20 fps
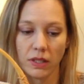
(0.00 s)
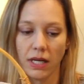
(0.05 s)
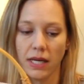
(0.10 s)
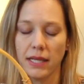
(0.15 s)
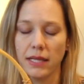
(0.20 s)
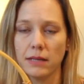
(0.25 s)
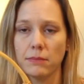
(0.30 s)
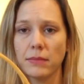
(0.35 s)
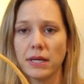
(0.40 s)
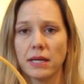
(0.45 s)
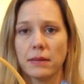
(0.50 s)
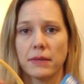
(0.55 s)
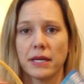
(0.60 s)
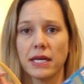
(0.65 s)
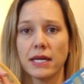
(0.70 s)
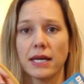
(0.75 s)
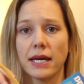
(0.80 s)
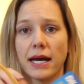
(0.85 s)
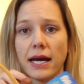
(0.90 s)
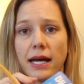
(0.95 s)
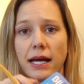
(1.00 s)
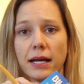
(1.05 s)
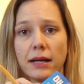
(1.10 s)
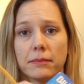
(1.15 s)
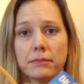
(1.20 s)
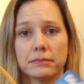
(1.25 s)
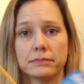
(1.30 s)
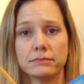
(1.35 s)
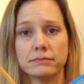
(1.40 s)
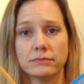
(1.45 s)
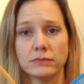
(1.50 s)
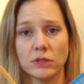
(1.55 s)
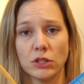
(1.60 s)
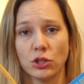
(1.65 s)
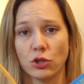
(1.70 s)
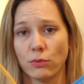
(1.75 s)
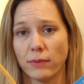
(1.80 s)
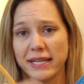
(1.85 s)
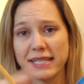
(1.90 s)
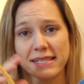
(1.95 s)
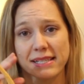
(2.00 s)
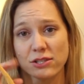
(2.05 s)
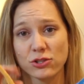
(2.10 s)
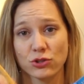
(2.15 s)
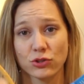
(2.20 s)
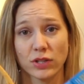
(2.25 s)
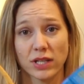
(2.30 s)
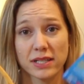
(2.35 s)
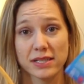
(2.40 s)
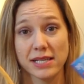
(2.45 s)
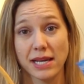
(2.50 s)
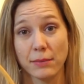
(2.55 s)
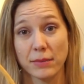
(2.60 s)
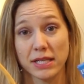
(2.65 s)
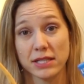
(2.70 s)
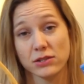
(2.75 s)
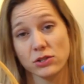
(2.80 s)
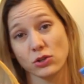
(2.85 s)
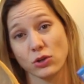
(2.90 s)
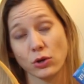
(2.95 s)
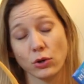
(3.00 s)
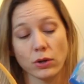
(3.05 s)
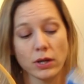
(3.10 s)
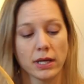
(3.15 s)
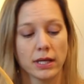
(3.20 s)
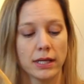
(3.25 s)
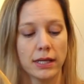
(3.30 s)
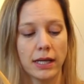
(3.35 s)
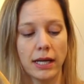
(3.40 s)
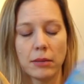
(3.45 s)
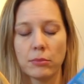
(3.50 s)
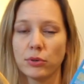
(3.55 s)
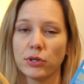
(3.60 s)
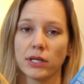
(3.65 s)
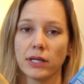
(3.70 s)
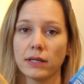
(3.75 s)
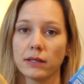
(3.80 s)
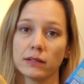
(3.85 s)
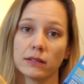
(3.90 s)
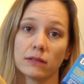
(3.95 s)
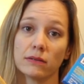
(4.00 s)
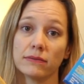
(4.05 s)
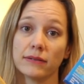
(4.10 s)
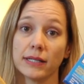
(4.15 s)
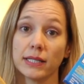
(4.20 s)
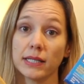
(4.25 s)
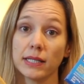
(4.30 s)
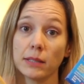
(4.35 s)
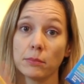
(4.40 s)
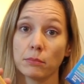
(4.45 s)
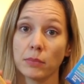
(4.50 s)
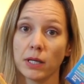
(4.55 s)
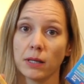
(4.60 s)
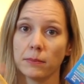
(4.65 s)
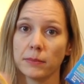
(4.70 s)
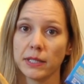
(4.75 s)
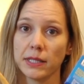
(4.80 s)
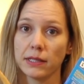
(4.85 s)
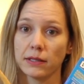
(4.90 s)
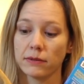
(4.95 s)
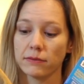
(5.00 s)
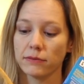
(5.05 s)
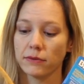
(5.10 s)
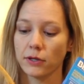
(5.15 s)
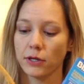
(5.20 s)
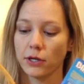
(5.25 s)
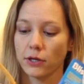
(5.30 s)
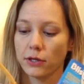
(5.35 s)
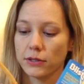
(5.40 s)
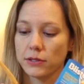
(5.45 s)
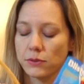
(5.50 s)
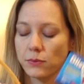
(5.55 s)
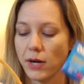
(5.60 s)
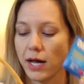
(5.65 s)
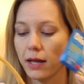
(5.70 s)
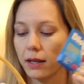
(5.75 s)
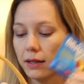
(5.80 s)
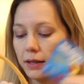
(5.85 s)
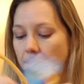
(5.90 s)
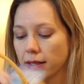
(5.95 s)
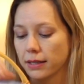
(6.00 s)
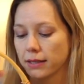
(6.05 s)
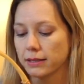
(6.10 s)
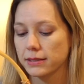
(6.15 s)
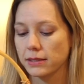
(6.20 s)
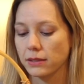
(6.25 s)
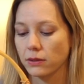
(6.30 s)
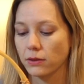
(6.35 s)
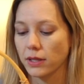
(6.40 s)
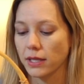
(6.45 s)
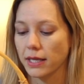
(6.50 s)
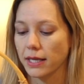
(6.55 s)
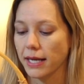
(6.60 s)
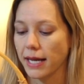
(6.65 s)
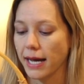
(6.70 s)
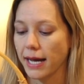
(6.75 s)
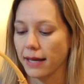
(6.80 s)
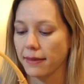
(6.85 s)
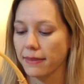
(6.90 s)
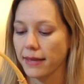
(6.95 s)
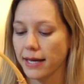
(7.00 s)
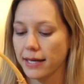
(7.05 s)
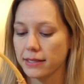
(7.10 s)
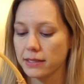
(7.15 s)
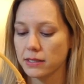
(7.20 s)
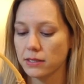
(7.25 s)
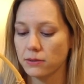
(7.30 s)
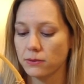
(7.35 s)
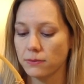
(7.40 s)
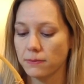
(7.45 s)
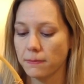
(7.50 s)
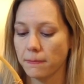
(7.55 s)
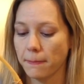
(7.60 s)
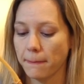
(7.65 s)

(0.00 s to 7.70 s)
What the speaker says: And then maybe, you know, my sister-in-law's coming, so I'm putting a little fun lip balm in there for her as well. So then add that too.